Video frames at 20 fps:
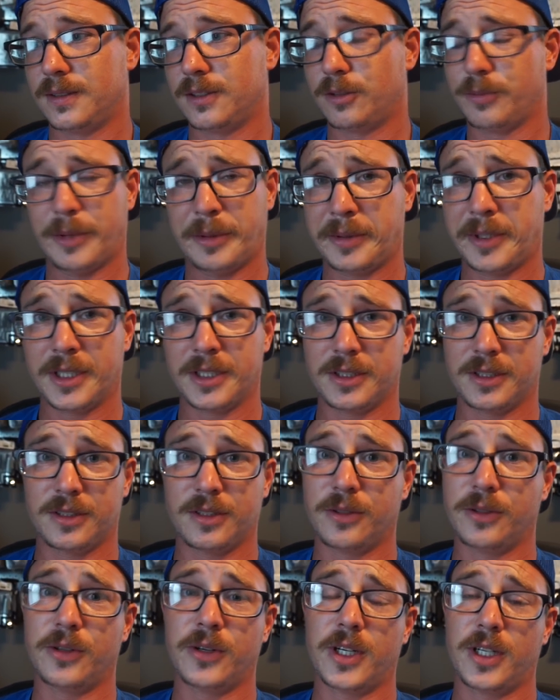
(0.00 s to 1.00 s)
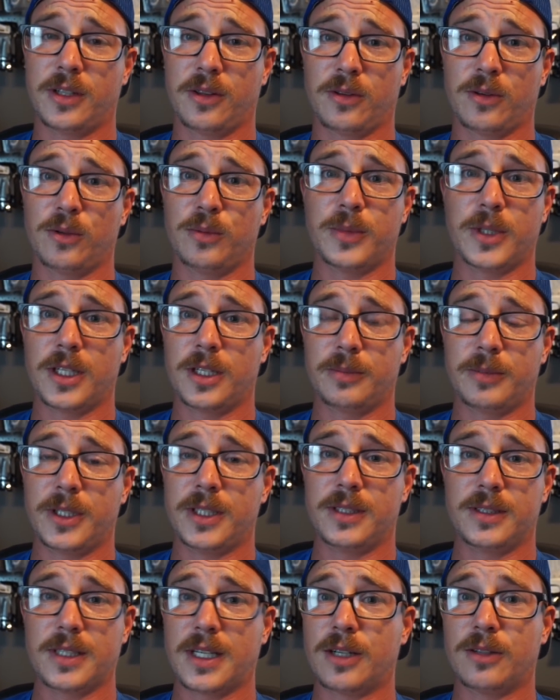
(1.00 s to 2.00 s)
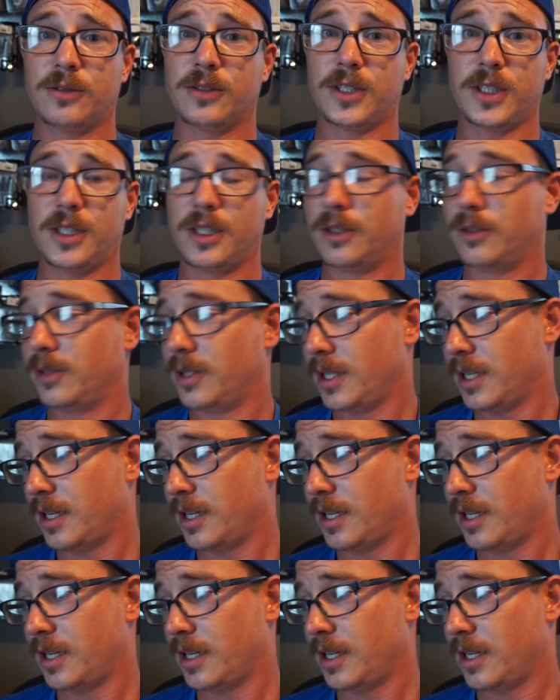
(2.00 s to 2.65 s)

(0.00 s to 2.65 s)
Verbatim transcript: Or maybe I just don't know how to throw pike baits. I don't really know.